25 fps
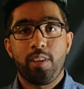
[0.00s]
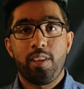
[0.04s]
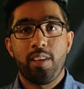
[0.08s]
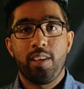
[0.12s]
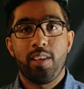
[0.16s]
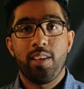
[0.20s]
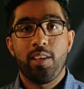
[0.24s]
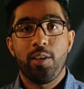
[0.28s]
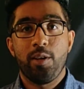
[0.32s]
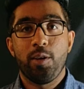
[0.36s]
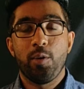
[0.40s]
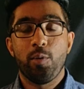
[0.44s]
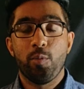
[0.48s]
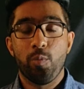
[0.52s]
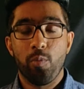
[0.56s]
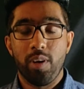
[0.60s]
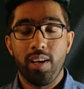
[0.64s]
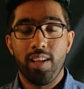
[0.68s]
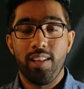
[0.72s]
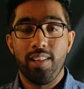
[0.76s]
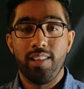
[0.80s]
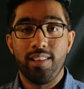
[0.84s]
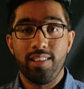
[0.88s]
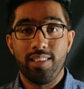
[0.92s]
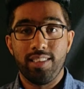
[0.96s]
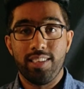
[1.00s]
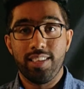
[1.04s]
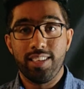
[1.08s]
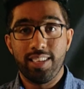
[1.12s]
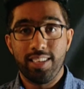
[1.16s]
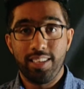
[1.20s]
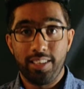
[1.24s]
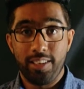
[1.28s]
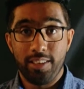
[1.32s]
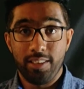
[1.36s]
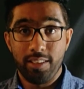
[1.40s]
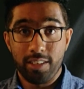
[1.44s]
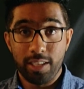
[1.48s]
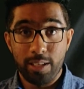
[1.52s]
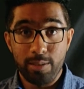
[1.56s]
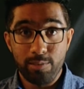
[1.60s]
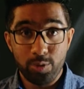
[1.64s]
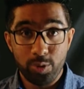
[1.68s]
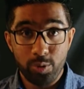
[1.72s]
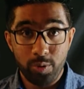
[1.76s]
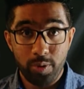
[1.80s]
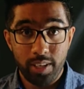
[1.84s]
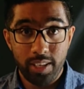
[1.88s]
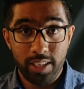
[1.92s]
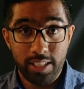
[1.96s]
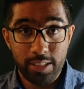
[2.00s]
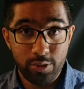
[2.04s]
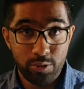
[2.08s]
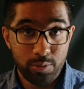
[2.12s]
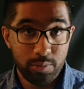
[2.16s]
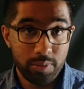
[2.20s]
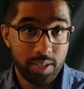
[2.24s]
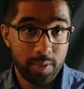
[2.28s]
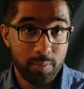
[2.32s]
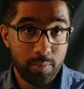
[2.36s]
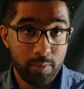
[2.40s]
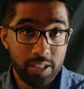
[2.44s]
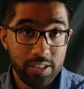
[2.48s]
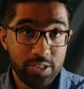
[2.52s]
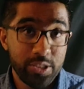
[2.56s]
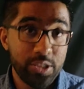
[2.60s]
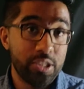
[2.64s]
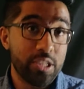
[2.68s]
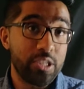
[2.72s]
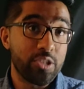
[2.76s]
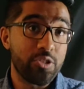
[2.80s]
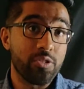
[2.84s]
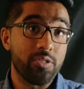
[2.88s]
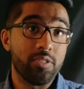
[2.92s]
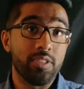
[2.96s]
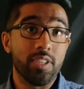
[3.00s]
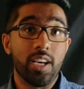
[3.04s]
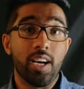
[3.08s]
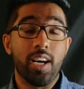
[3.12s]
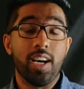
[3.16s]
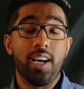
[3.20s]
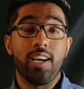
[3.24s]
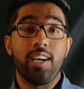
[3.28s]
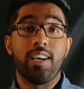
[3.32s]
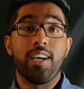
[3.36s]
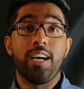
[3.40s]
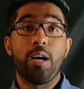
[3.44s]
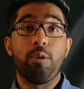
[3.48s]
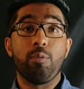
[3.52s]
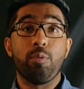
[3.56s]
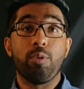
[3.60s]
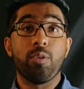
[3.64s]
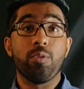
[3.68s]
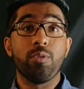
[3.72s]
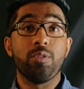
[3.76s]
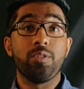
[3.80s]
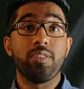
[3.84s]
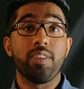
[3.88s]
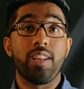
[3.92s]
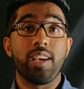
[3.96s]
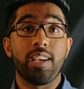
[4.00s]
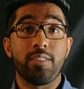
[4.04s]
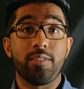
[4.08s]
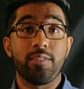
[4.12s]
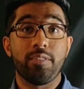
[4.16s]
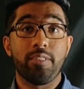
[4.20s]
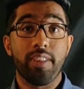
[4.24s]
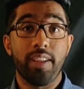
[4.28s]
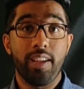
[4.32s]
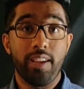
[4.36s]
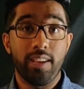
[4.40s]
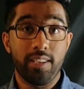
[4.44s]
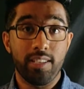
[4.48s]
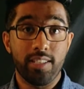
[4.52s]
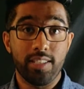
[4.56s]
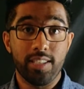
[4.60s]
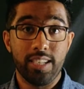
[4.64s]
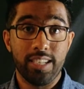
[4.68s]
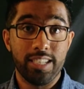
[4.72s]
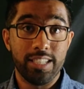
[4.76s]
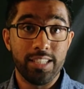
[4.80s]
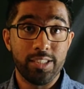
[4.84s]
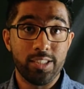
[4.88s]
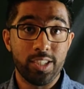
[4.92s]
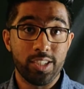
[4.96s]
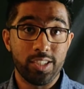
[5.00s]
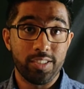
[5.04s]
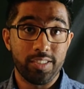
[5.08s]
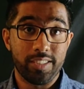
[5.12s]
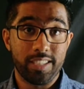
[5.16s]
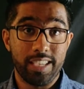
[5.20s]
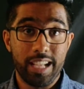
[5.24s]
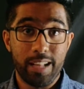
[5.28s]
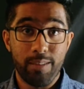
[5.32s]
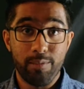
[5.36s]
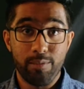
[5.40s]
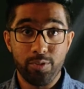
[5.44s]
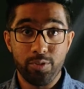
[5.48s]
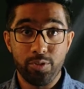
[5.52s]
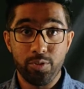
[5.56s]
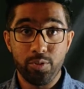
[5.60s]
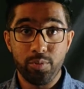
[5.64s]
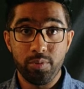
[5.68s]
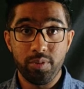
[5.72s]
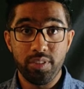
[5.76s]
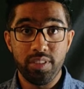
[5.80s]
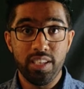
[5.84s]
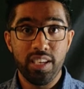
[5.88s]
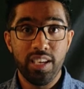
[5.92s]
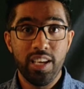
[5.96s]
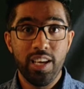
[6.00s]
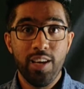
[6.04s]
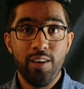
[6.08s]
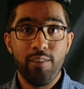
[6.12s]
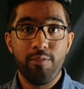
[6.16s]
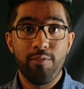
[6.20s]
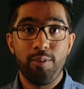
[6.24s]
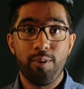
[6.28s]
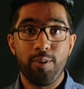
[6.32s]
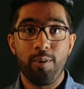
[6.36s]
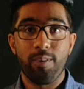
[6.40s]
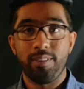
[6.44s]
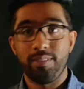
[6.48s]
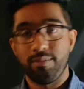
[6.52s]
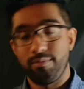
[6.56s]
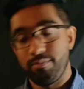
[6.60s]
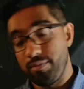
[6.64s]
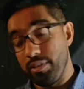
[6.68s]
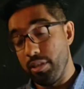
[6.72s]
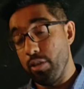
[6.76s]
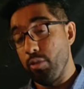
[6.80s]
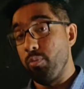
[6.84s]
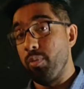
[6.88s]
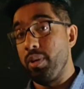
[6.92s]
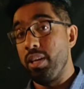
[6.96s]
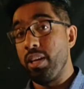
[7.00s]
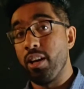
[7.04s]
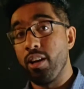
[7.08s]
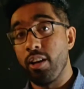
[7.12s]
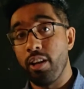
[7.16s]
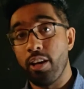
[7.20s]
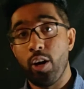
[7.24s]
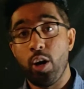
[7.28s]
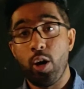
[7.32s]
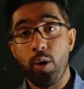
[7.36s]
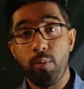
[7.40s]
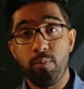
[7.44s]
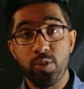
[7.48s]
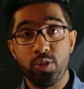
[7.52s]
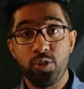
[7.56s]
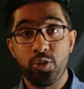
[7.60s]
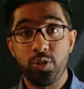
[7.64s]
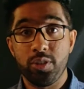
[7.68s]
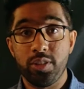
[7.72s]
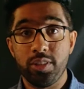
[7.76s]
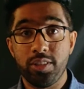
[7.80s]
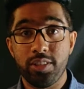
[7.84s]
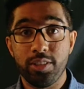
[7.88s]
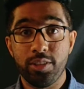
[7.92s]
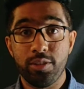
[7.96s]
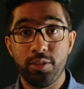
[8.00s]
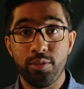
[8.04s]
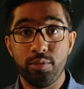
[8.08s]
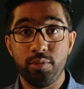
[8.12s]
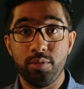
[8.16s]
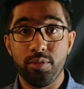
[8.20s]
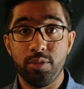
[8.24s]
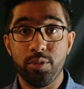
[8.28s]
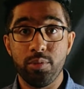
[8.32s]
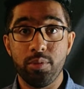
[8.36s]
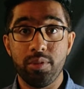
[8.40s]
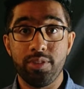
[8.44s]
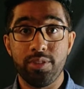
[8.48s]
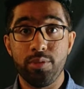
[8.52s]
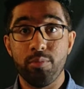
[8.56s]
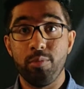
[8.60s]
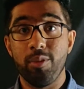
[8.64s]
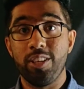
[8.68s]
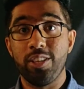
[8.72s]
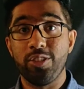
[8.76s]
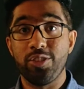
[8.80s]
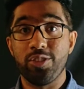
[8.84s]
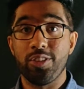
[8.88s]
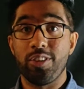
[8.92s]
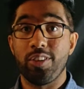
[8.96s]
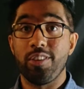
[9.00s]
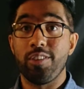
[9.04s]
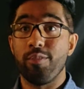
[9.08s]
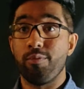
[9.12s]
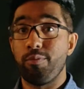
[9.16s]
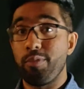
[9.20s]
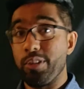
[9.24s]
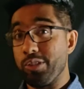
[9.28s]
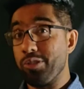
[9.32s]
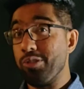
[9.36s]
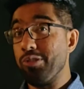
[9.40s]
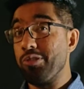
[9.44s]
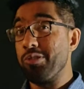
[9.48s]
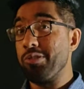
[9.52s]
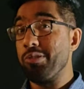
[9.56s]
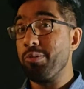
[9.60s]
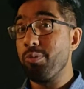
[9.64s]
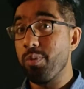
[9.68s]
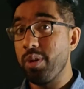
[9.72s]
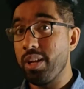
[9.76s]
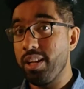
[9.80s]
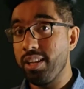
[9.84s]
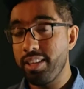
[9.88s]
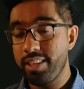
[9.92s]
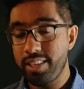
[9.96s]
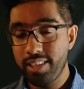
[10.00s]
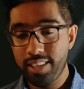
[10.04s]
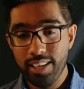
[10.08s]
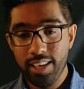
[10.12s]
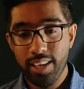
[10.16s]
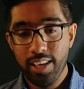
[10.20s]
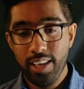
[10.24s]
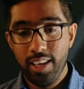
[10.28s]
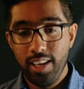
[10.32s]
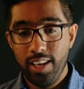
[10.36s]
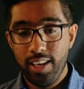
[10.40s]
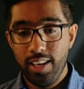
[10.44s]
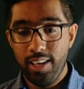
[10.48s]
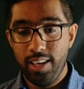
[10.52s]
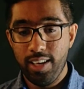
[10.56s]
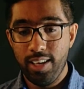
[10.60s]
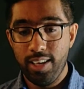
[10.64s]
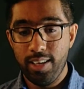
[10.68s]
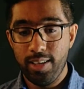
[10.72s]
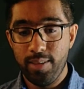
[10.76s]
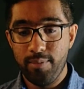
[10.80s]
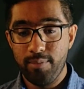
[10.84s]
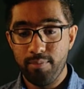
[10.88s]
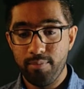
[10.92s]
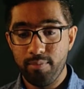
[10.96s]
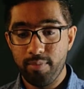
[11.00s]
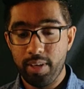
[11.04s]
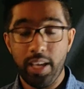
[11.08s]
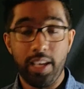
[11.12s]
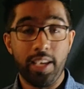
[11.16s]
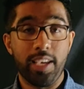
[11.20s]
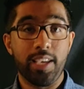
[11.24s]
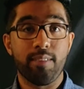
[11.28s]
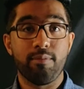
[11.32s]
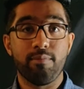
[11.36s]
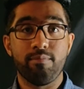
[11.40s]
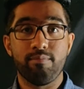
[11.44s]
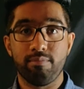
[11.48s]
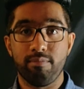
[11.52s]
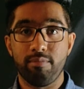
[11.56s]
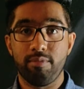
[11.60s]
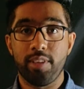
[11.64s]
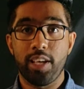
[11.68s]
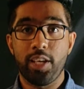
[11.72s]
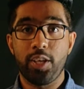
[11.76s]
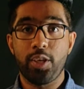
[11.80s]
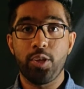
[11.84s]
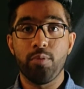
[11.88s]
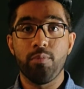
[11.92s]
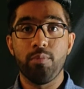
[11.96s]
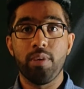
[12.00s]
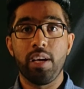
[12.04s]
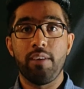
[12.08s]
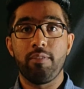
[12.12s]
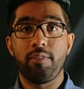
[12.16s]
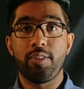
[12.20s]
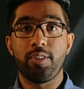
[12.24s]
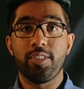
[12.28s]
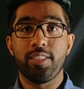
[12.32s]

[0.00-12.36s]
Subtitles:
Well, here comes to an end to my presentation. I would also like to thank Dr. Calvin Stewart for giving me an opportunity to do a simulation on the friction stir welding. Again, thank you. Have a good day.